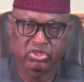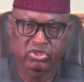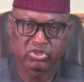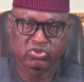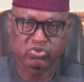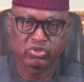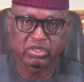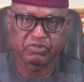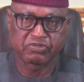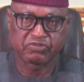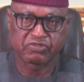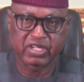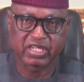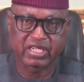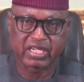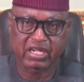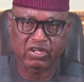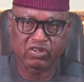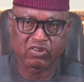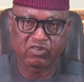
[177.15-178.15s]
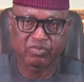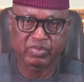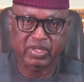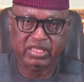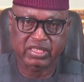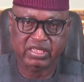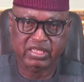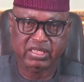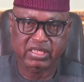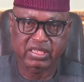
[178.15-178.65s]
to the federal
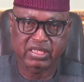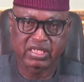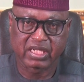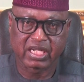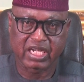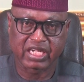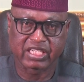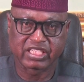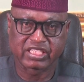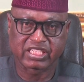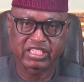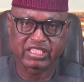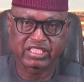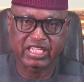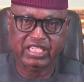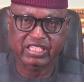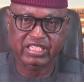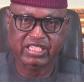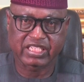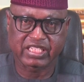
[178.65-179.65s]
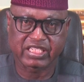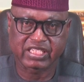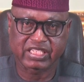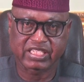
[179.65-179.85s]
government and its agencies